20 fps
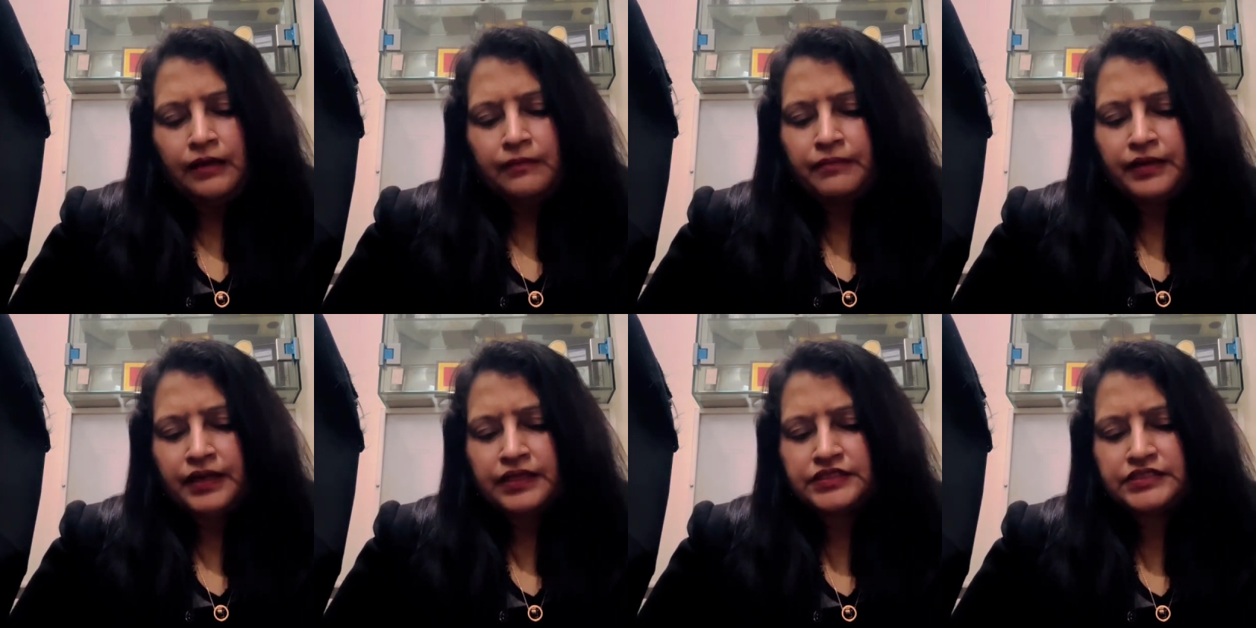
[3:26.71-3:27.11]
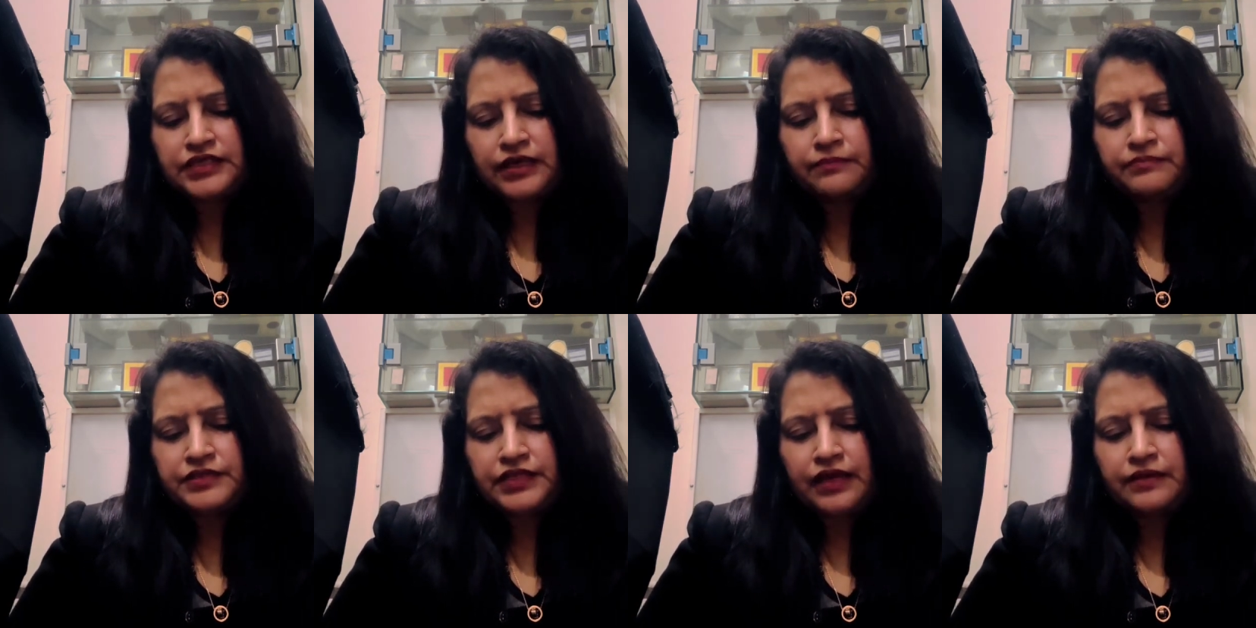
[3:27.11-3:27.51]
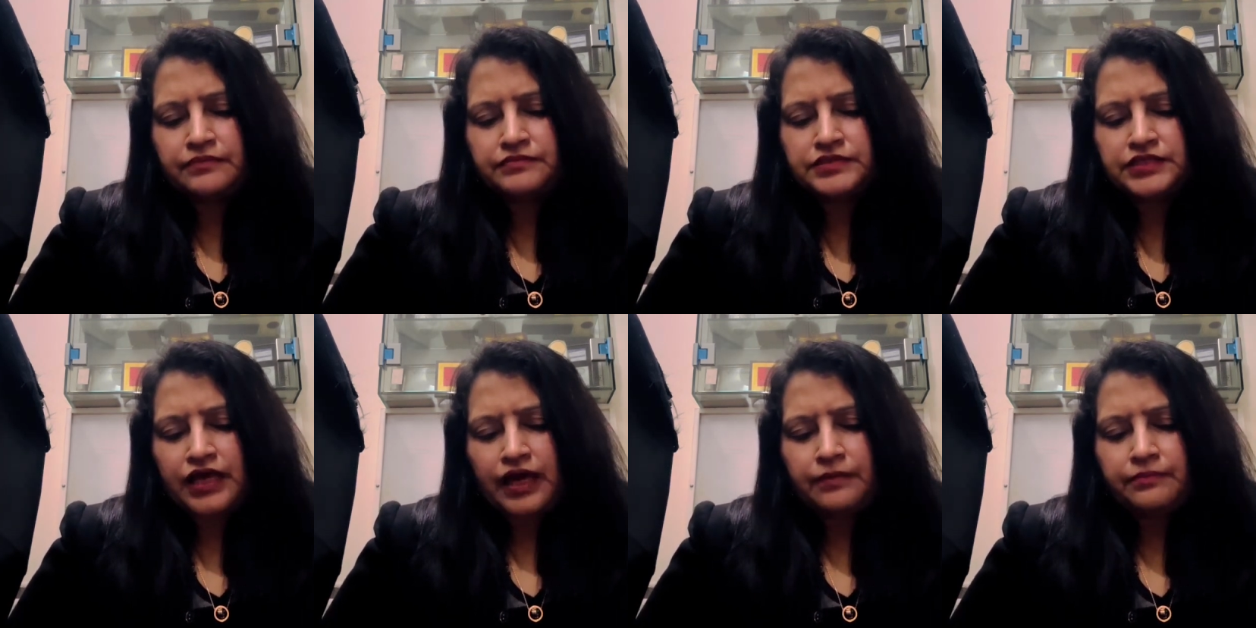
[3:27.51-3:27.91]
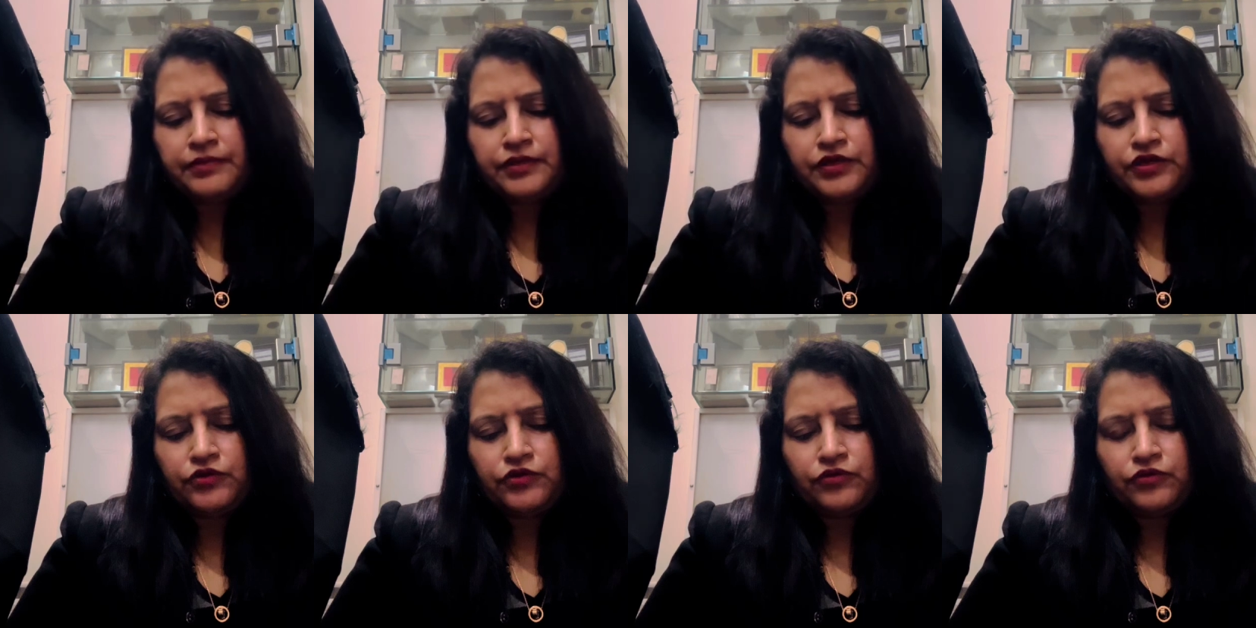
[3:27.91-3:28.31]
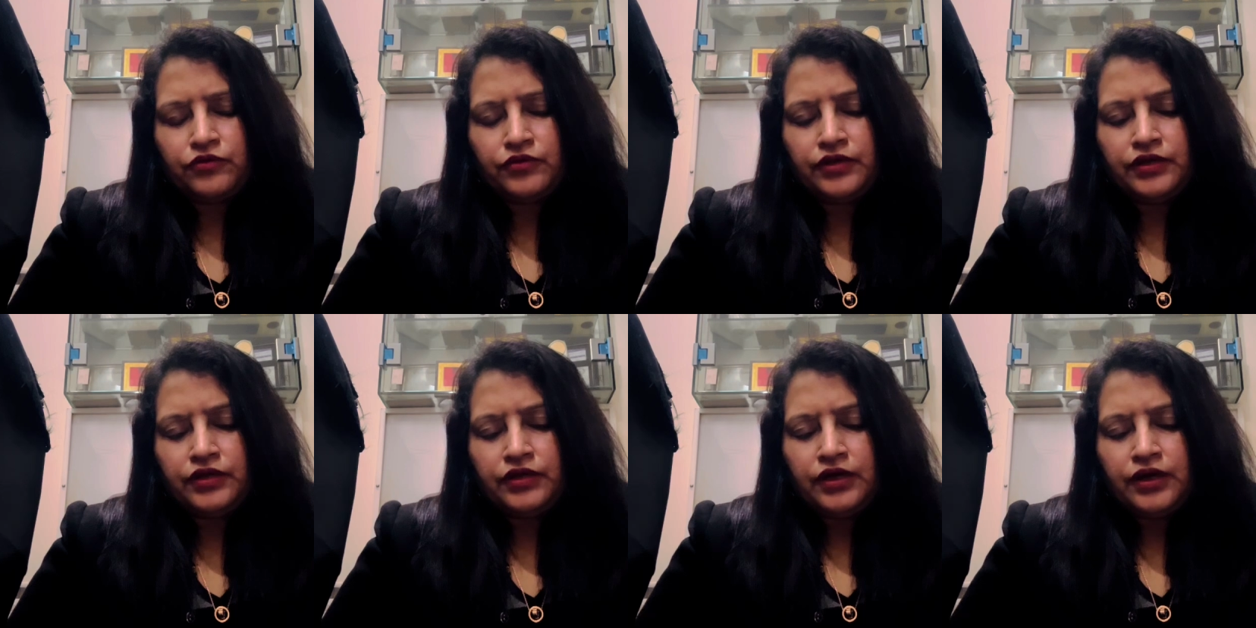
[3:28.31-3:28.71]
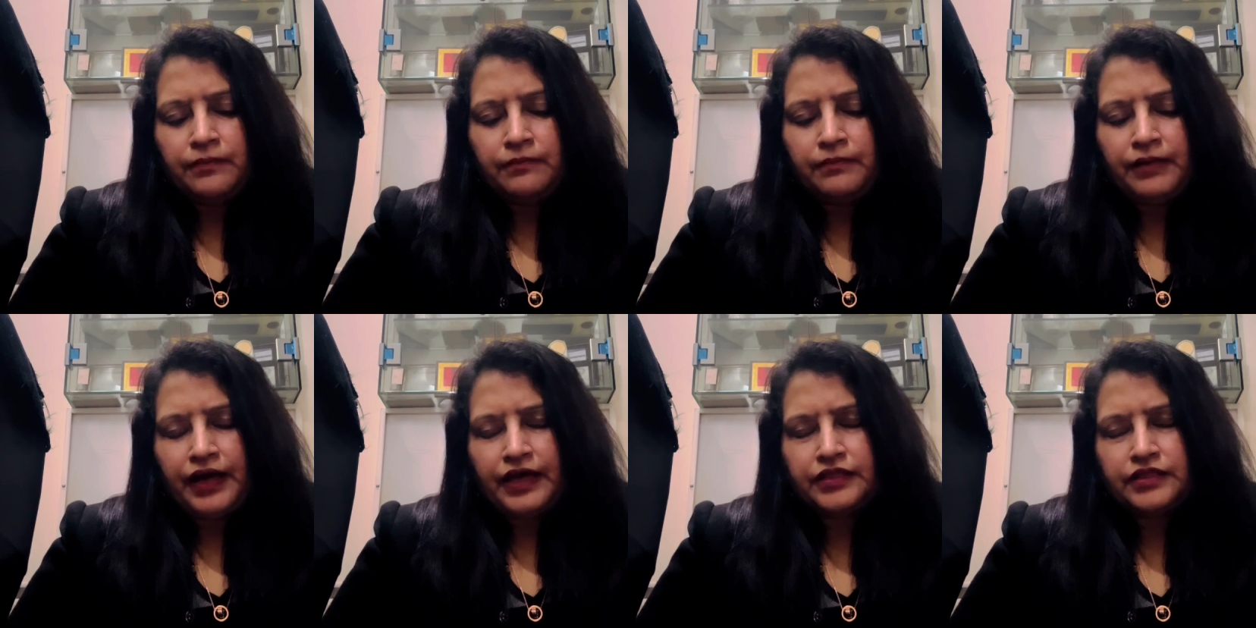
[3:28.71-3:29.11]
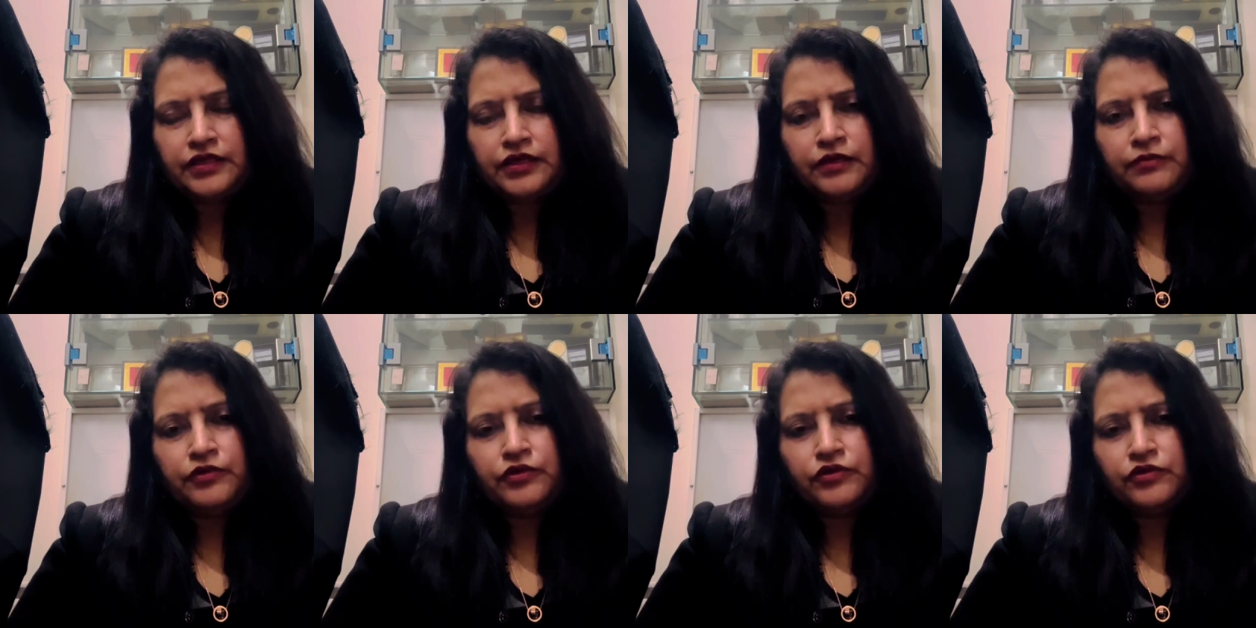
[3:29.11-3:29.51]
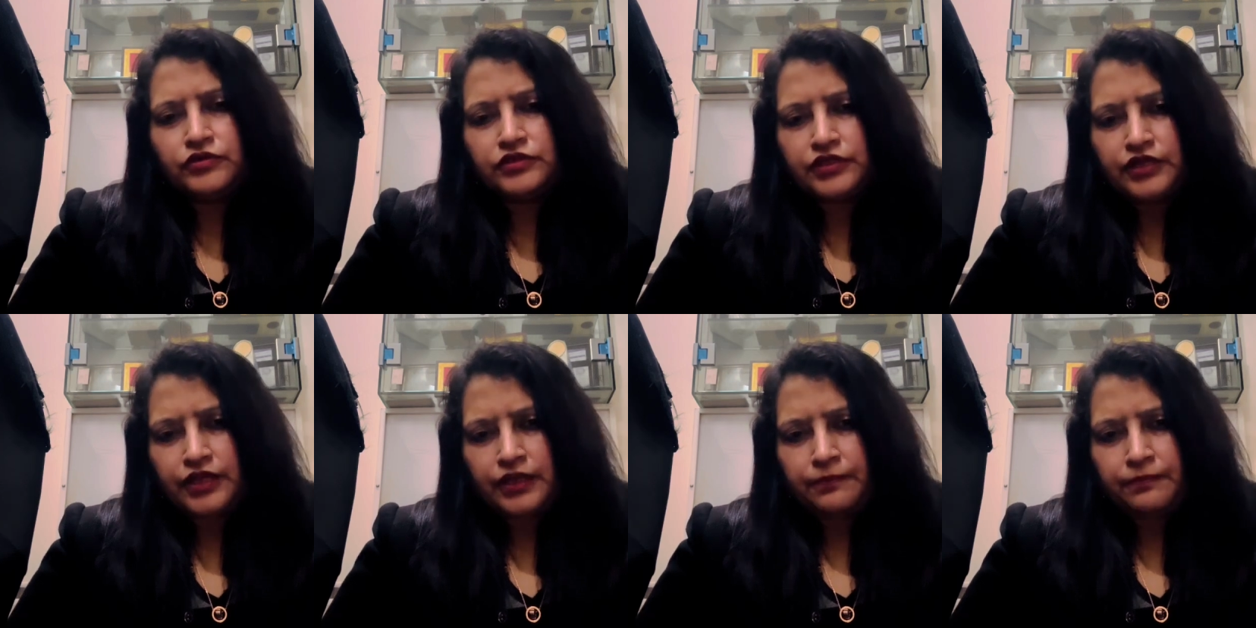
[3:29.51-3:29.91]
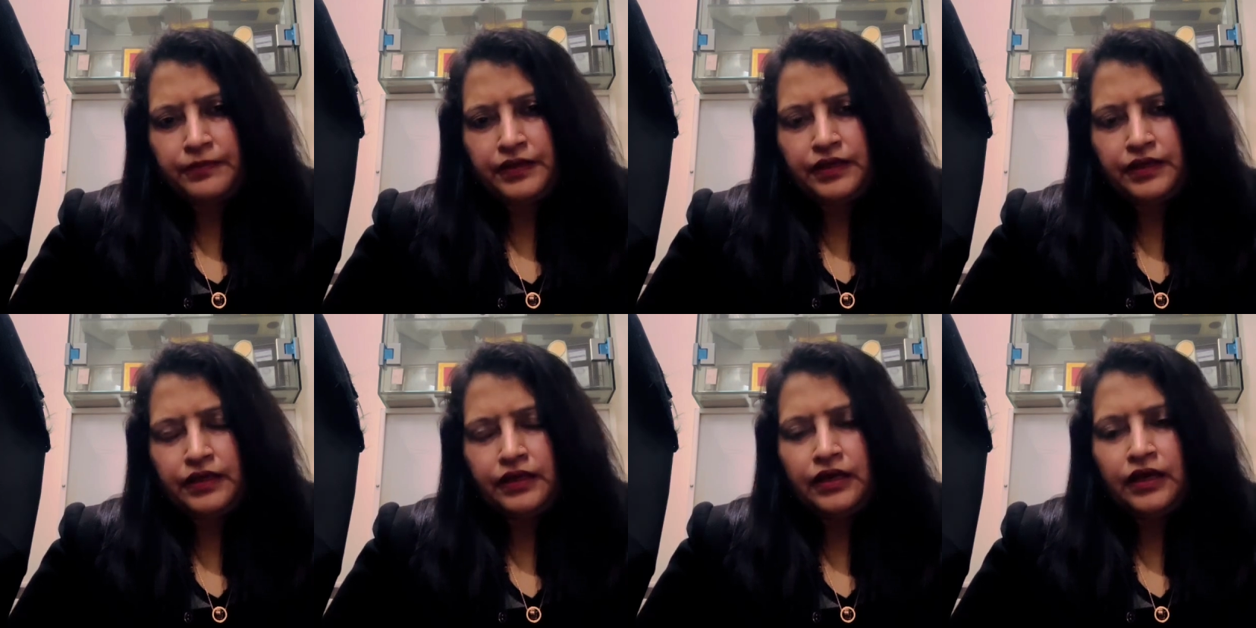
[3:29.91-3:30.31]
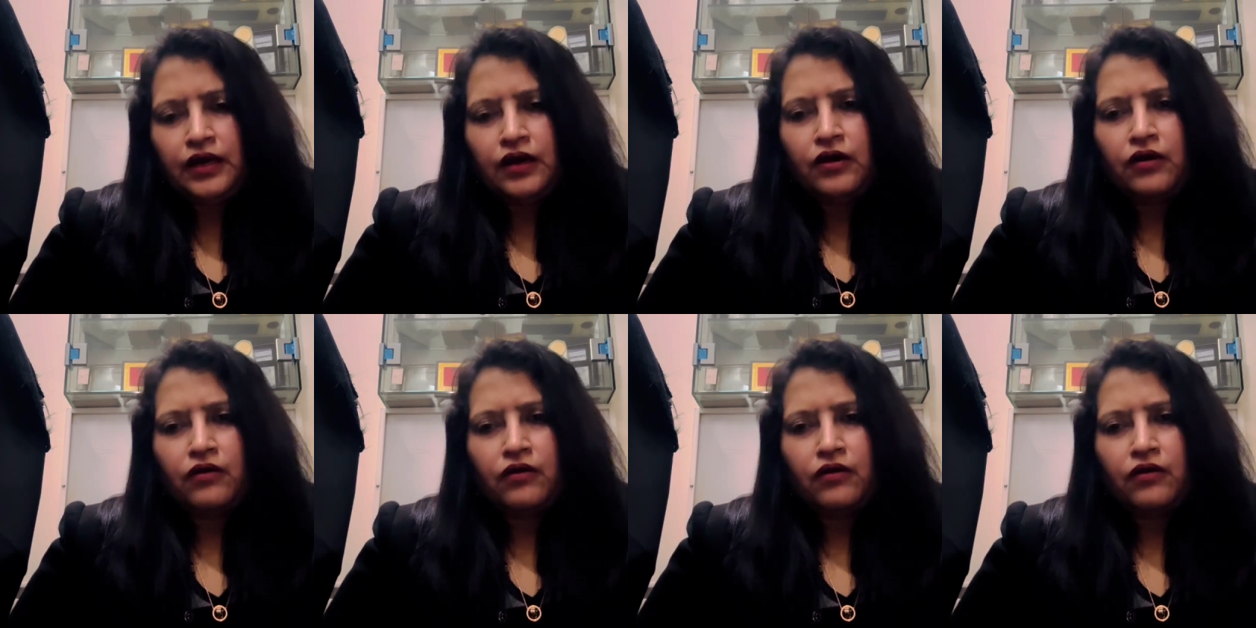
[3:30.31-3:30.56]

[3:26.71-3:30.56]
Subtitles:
but sometimes can be cured by the immunotherapy